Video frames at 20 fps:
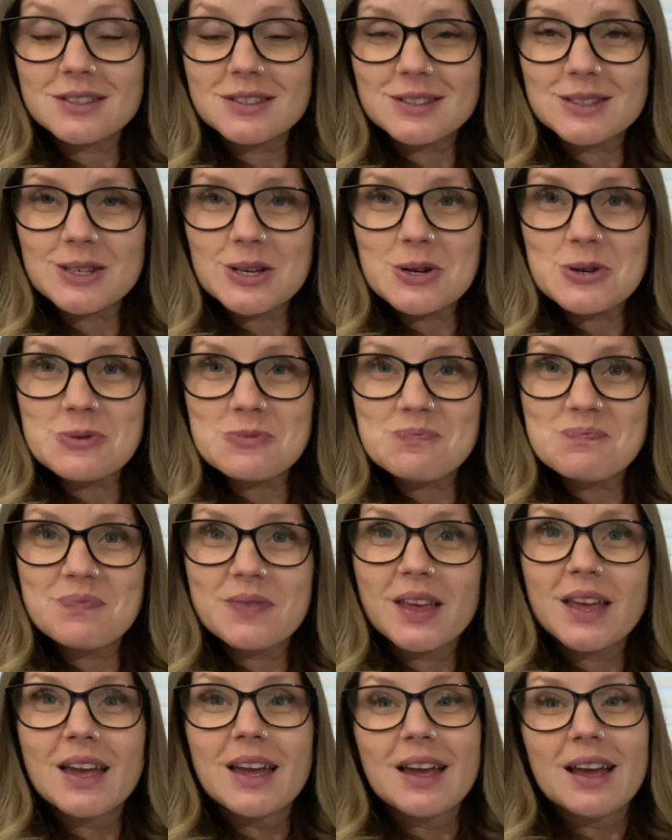So
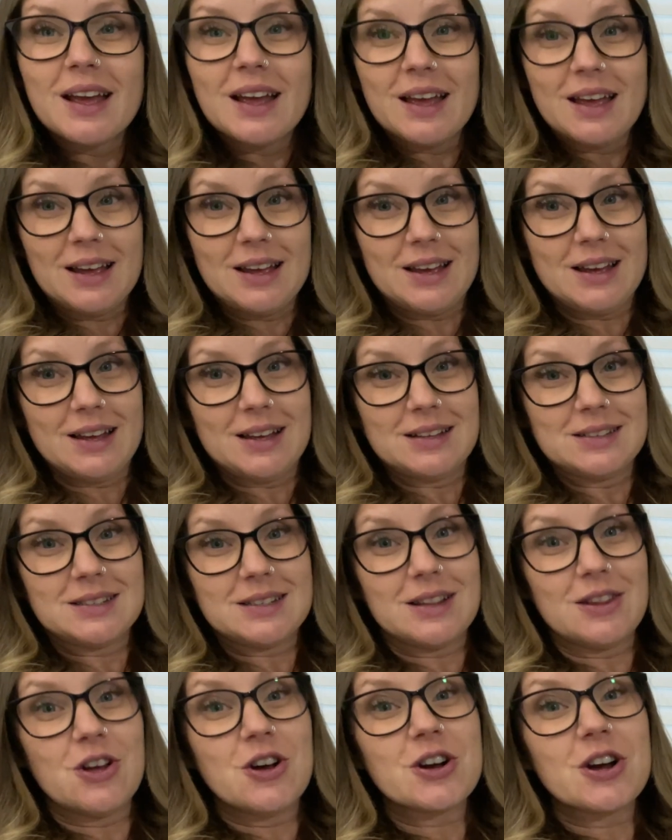it's a
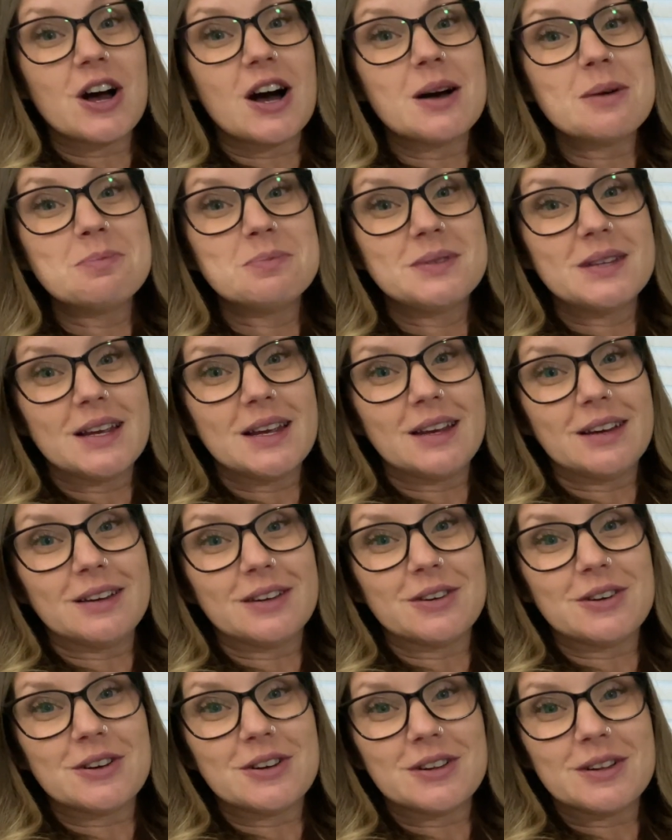long update,
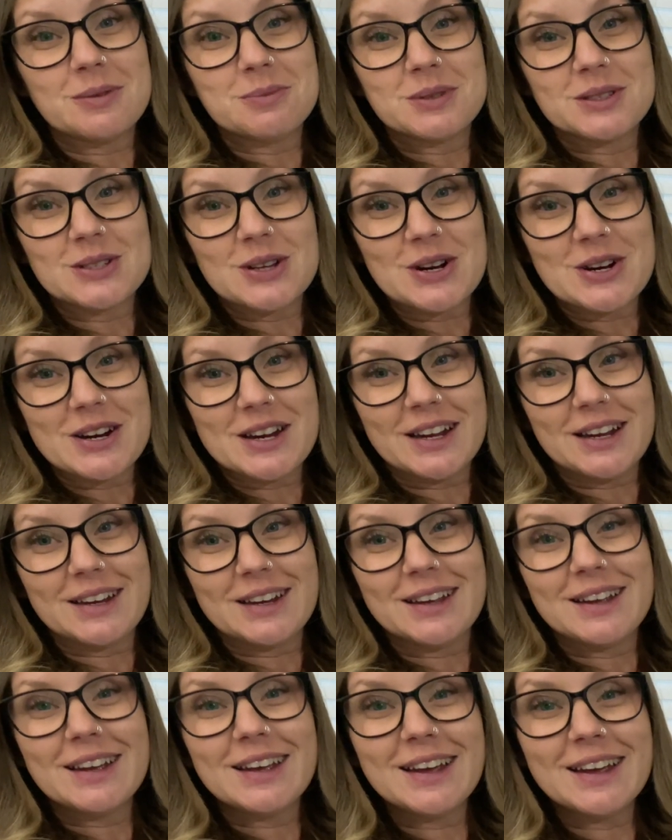y'all. I'm
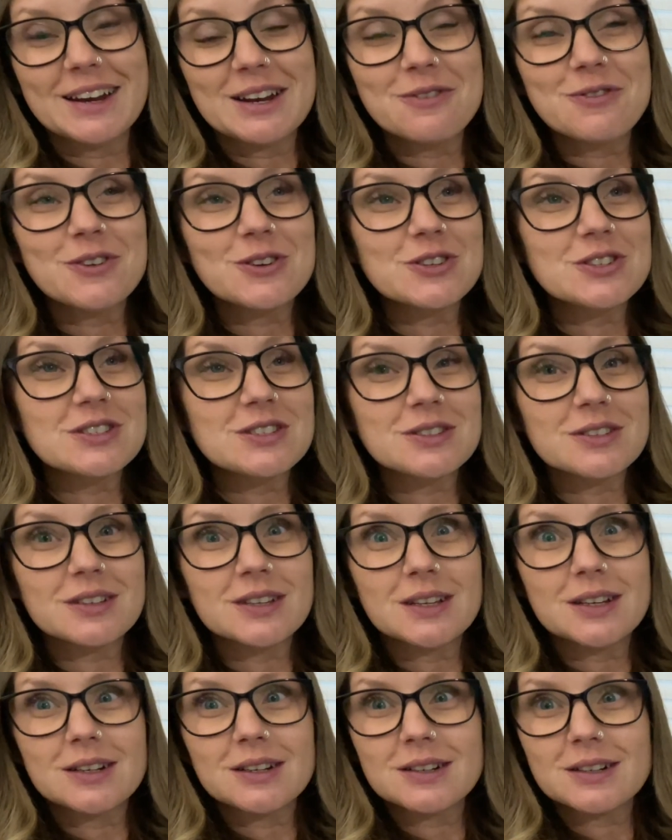sorry. And if you're still
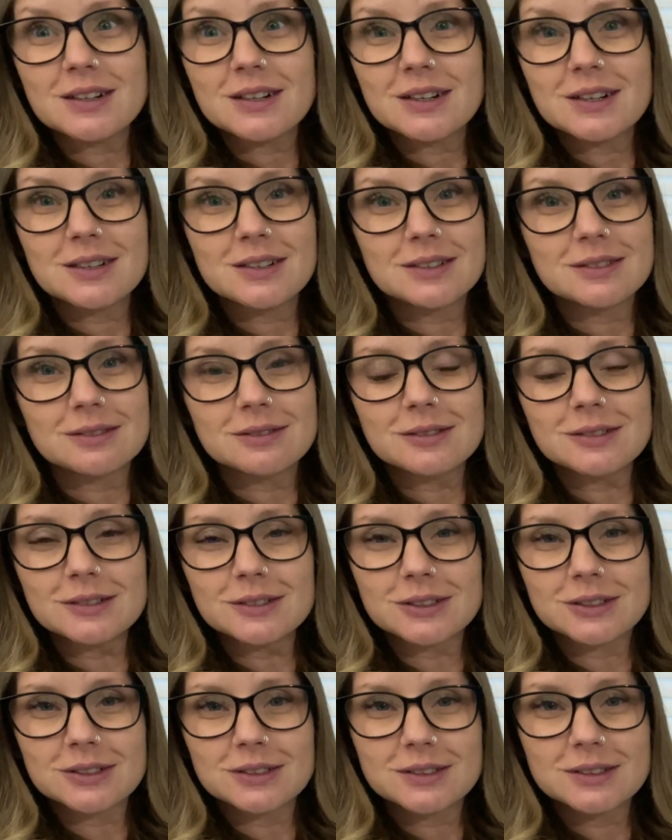here, whew,
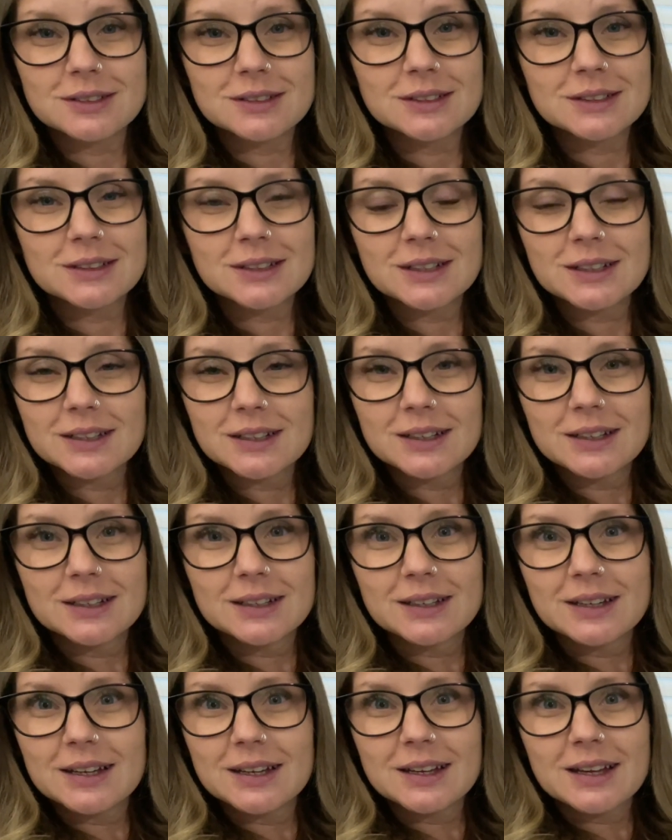
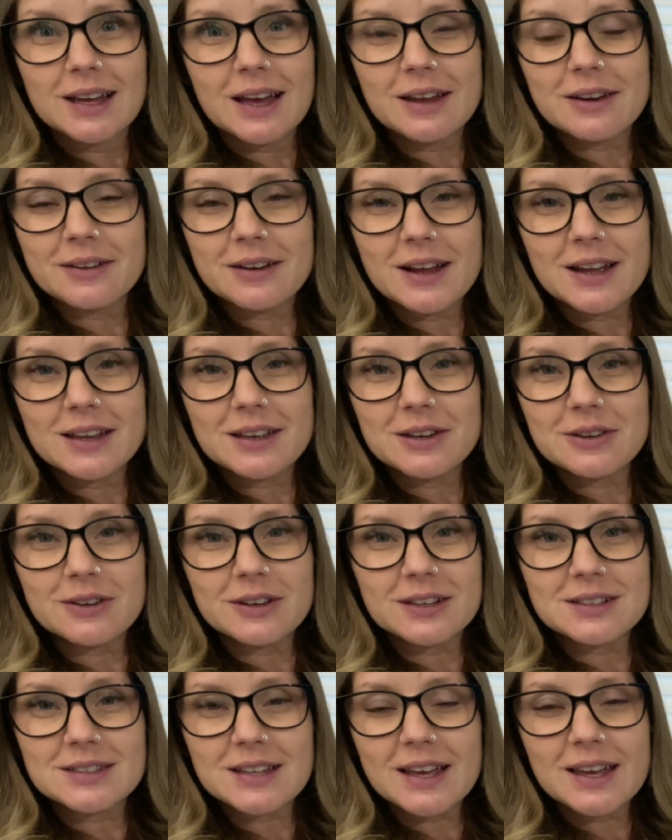I don't know how you do it
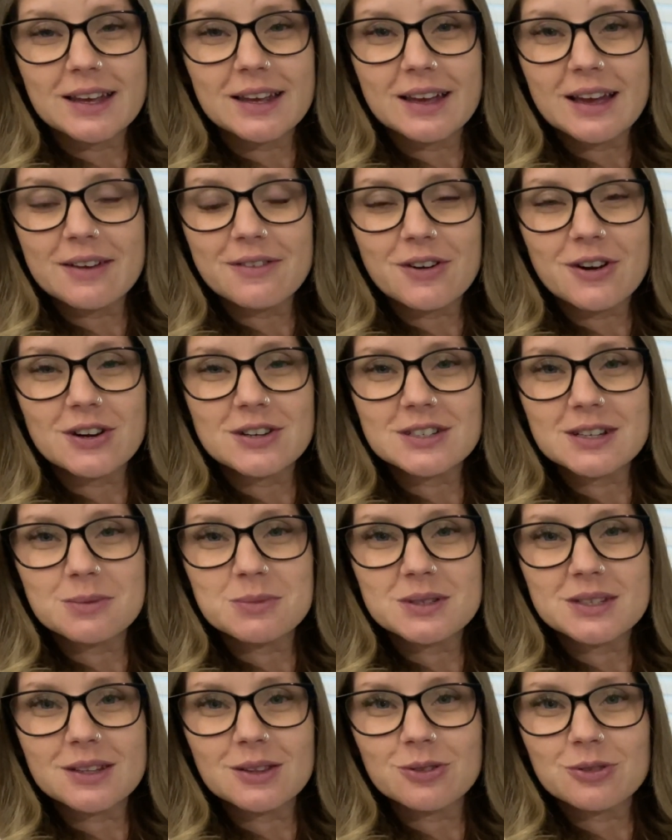because I have a hard time
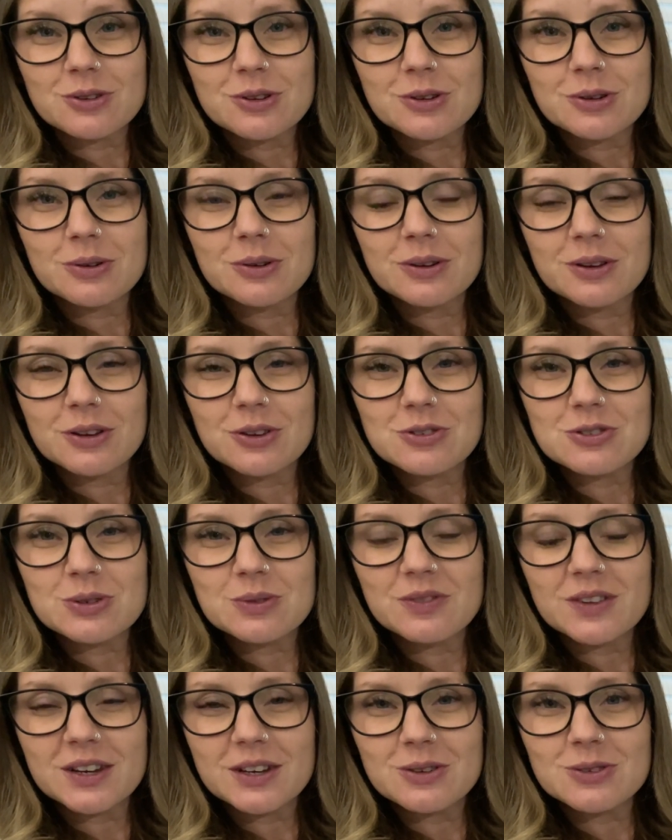sitting through YouTube
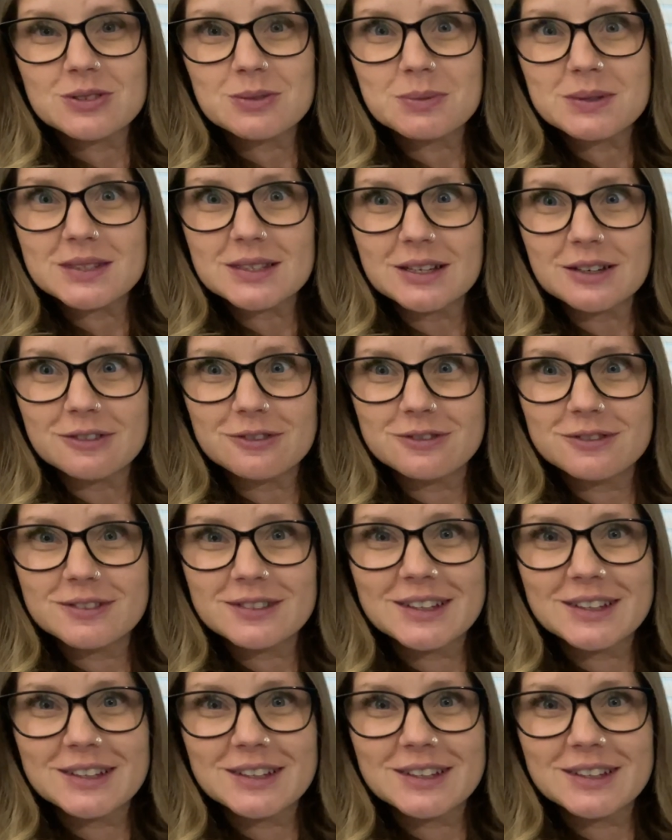videos myself.